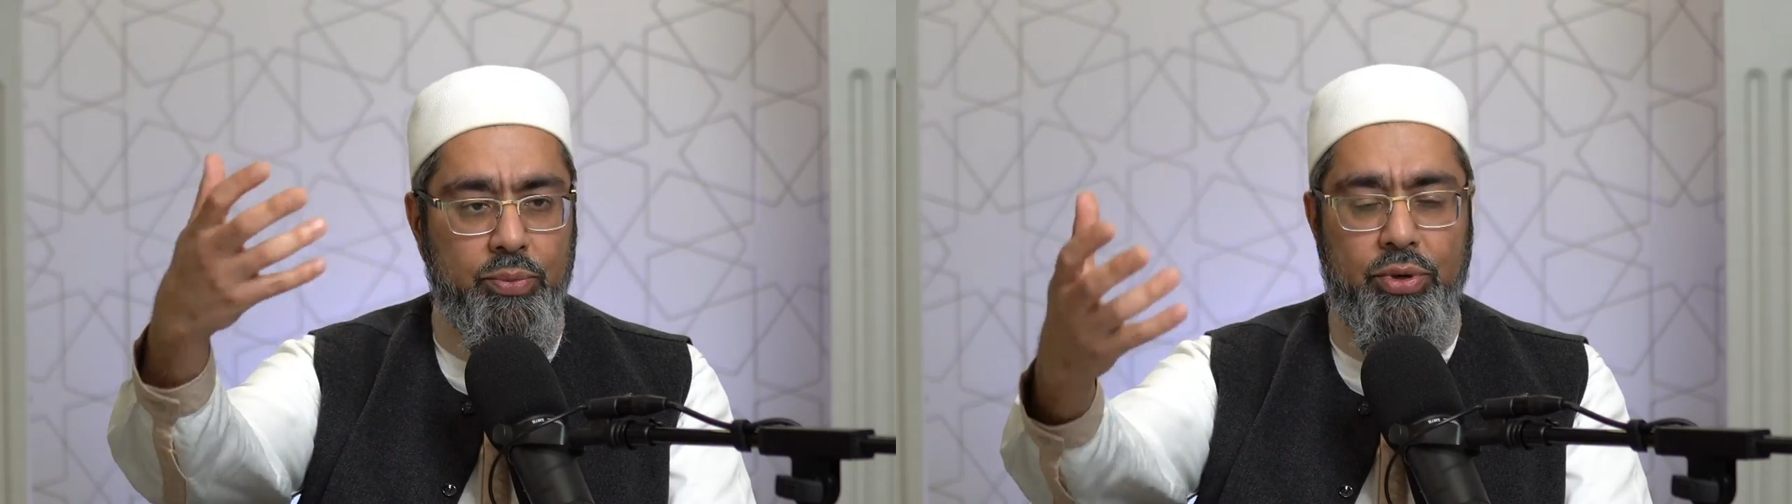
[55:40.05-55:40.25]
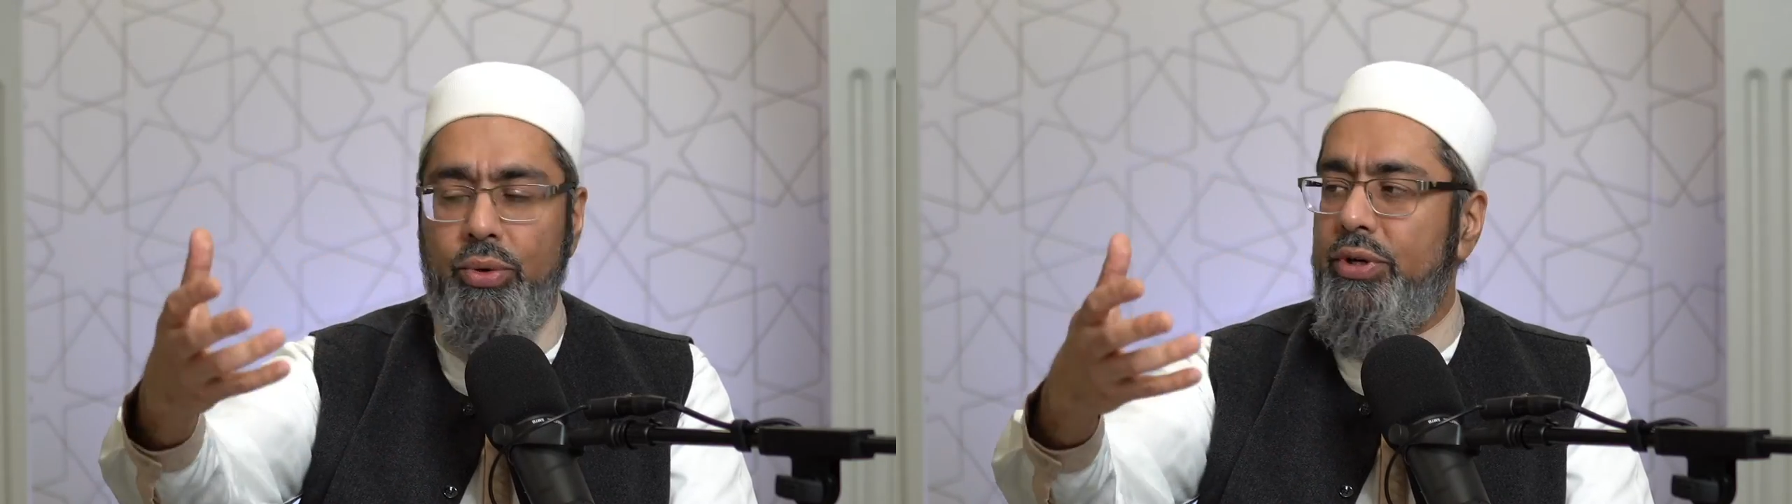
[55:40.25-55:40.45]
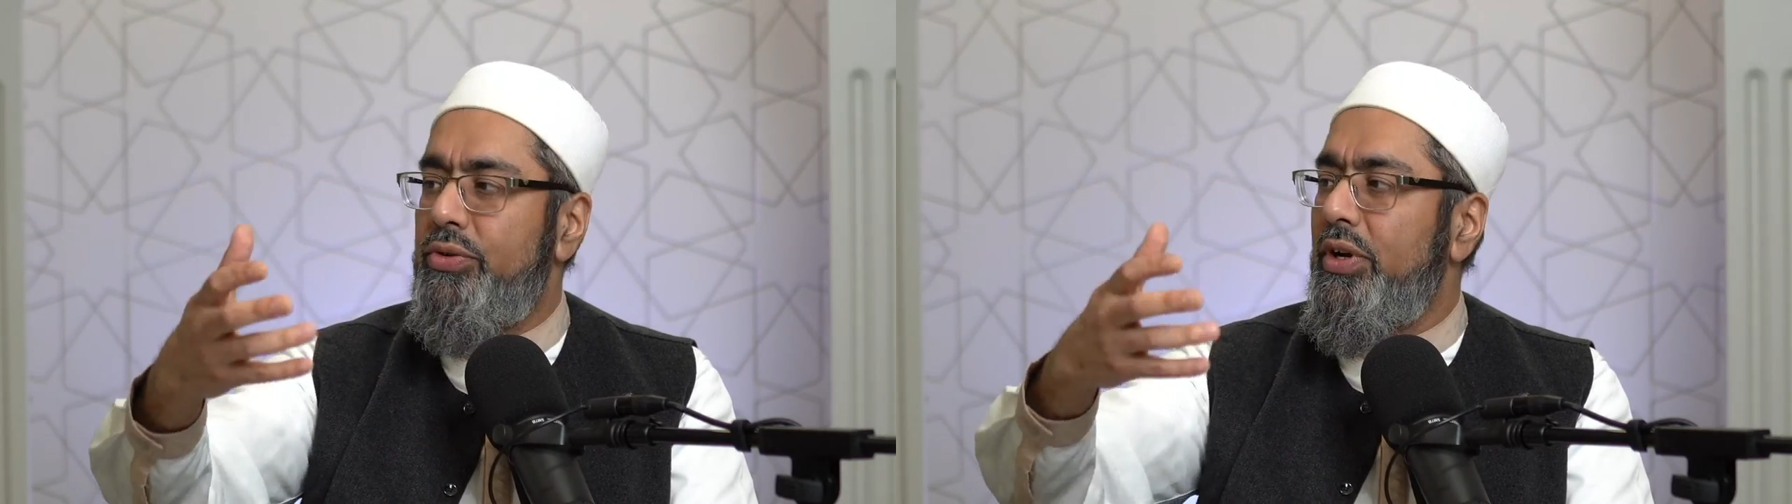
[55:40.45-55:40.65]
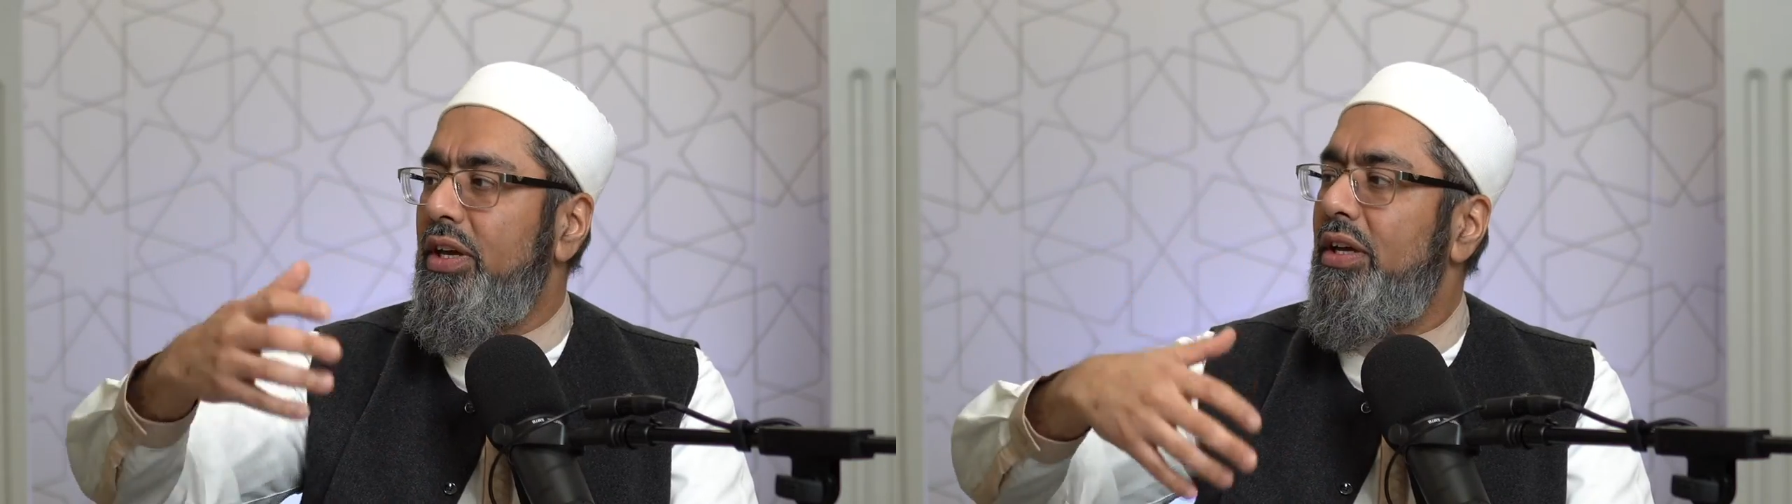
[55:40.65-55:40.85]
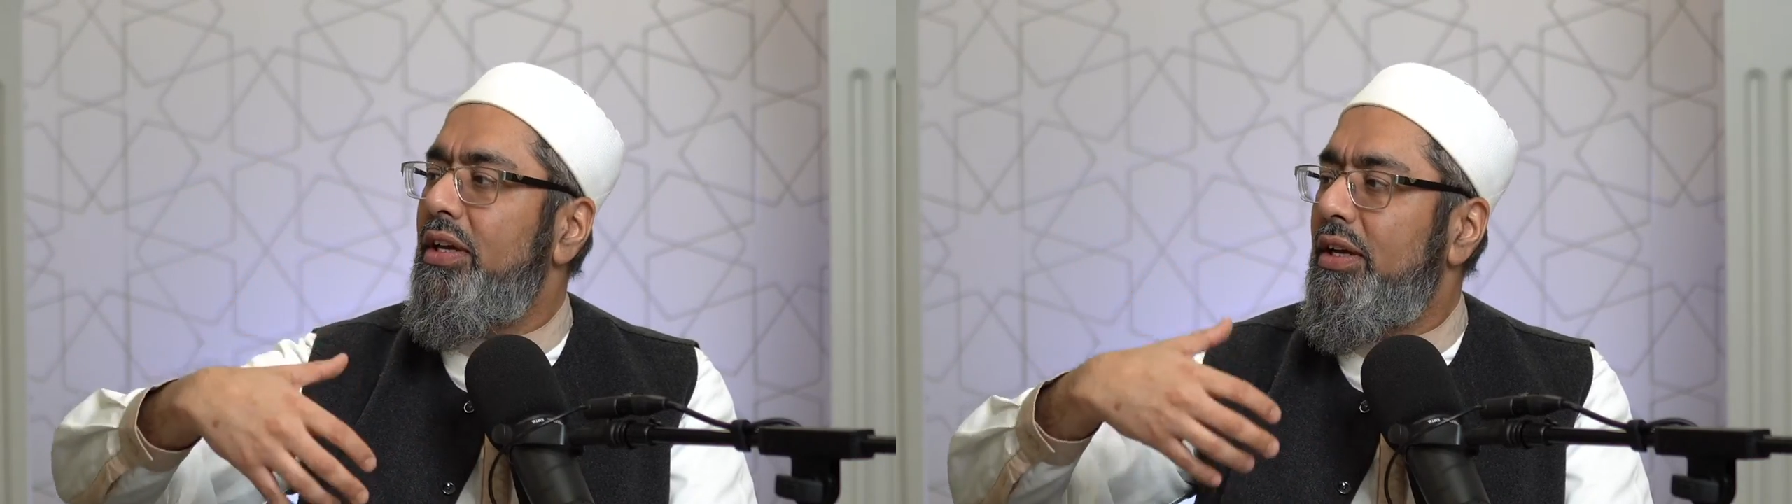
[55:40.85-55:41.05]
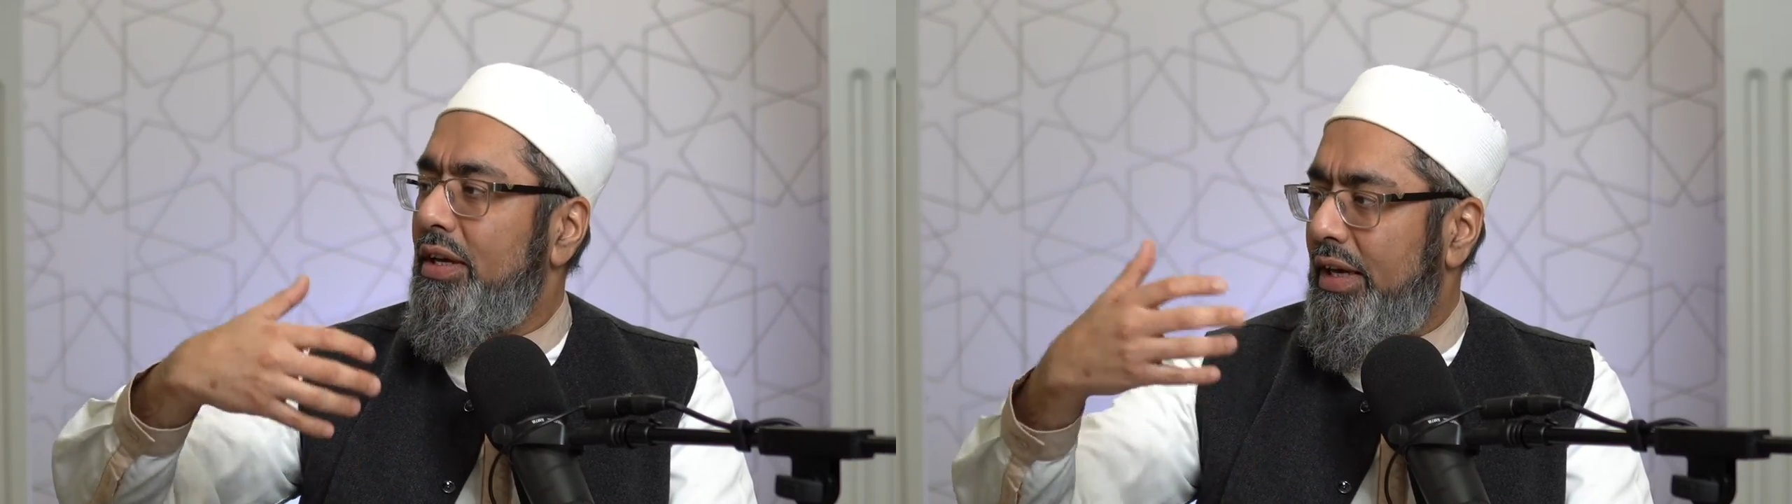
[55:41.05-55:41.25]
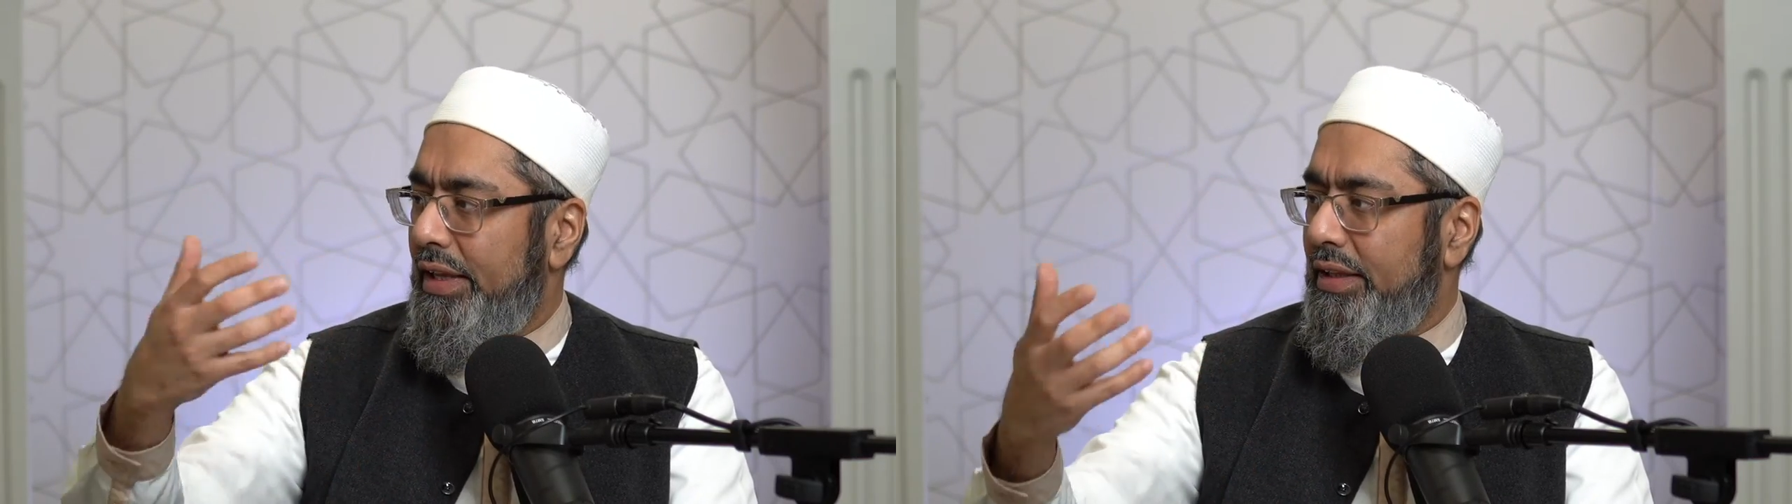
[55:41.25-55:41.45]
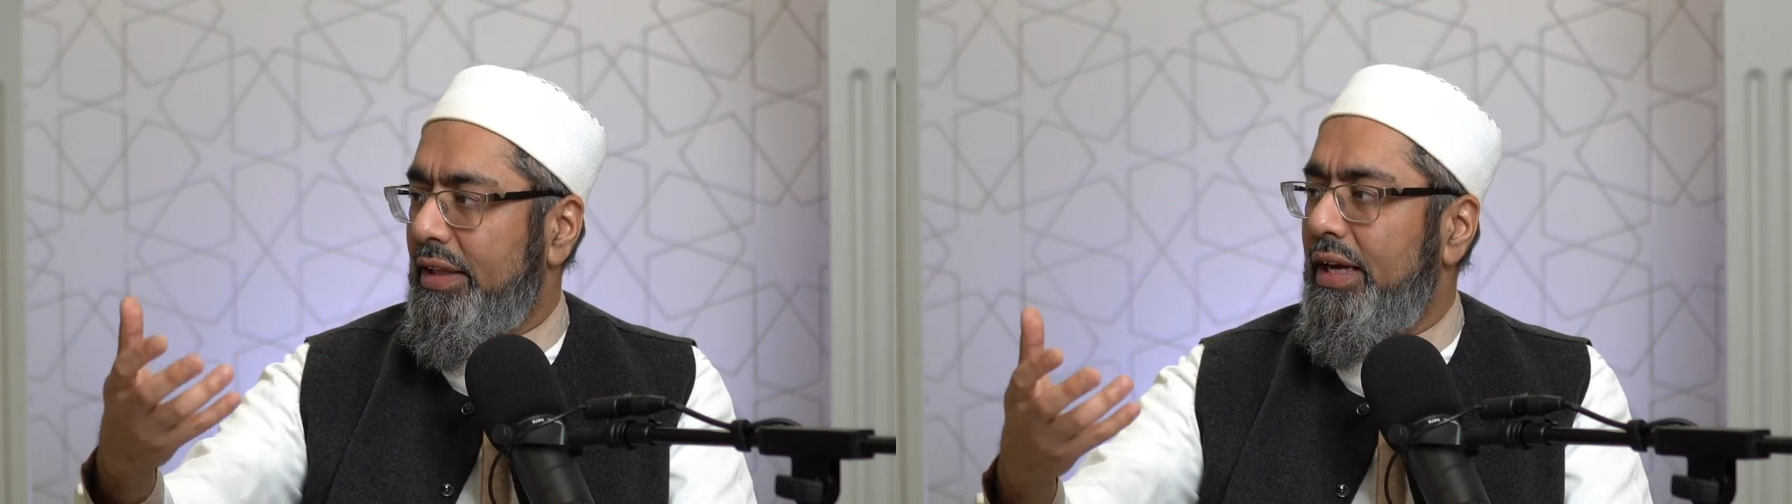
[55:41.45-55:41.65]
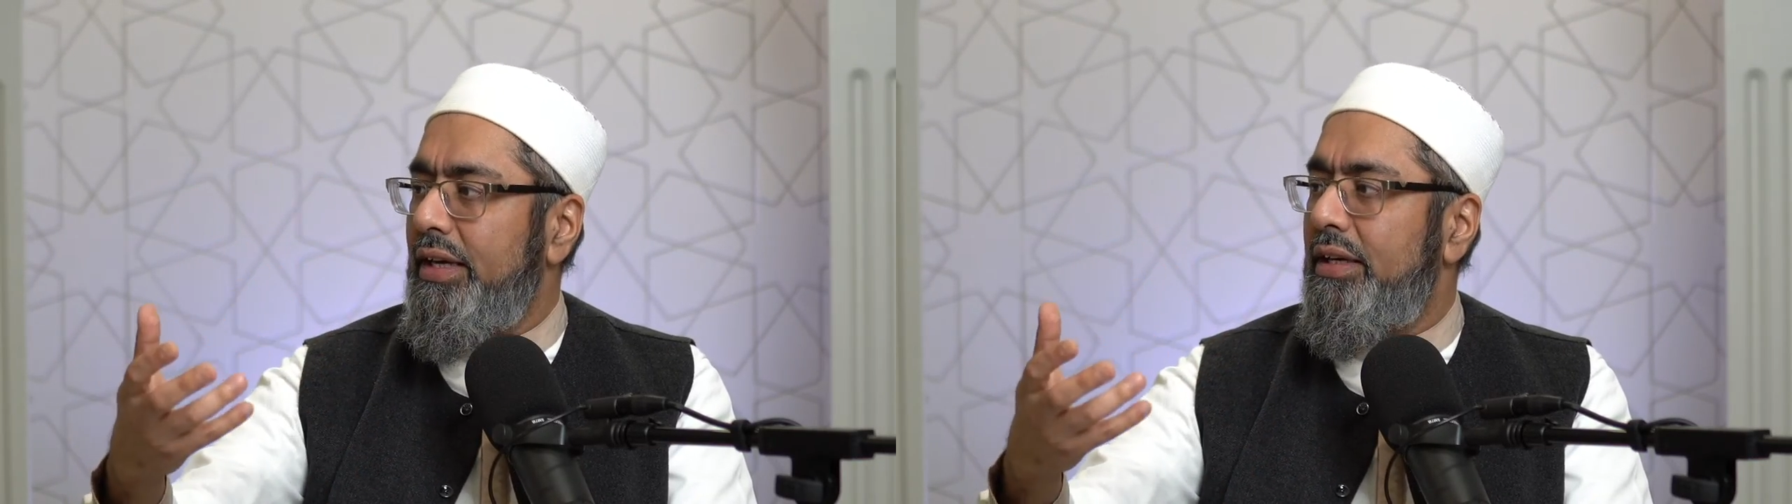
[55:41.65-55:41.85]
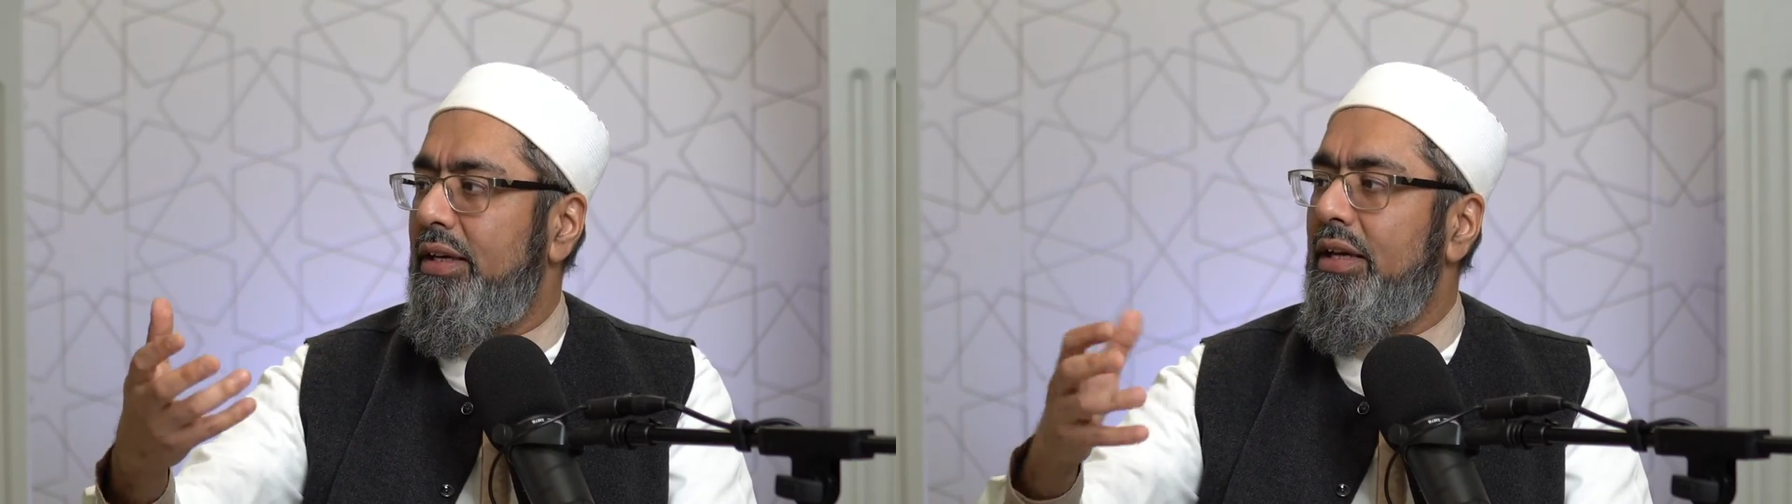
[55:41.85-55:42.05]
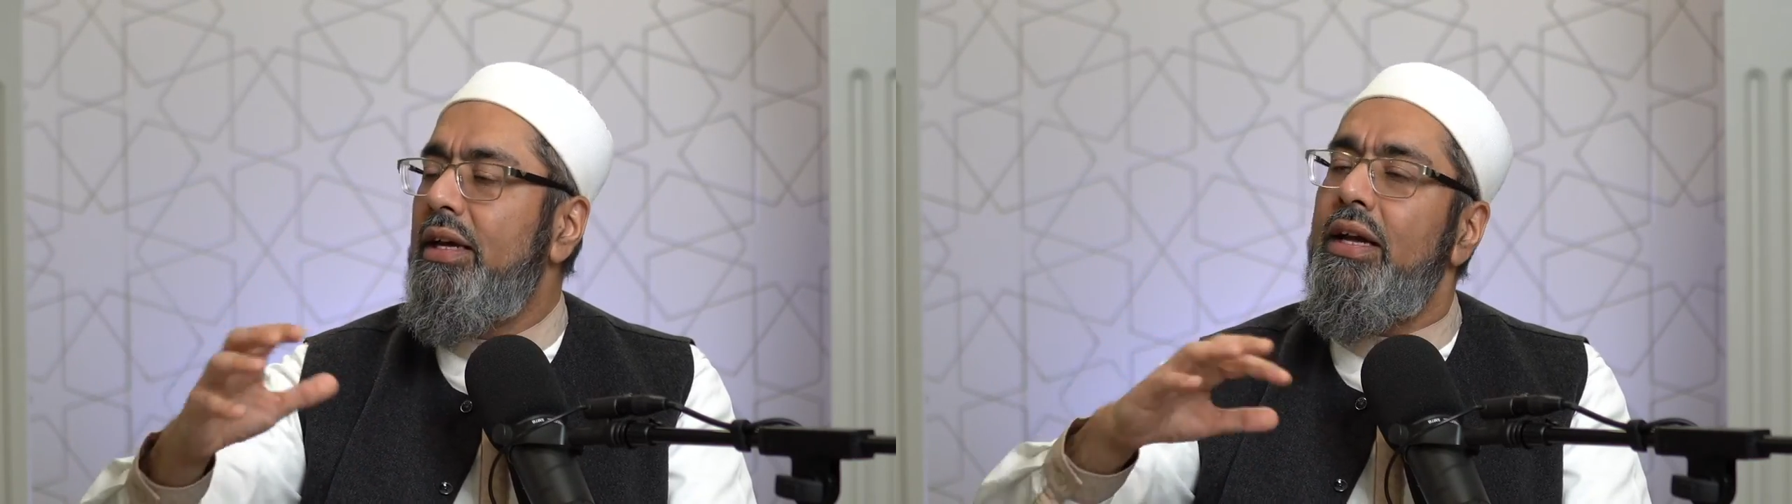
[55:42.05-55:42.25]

poetry and the like.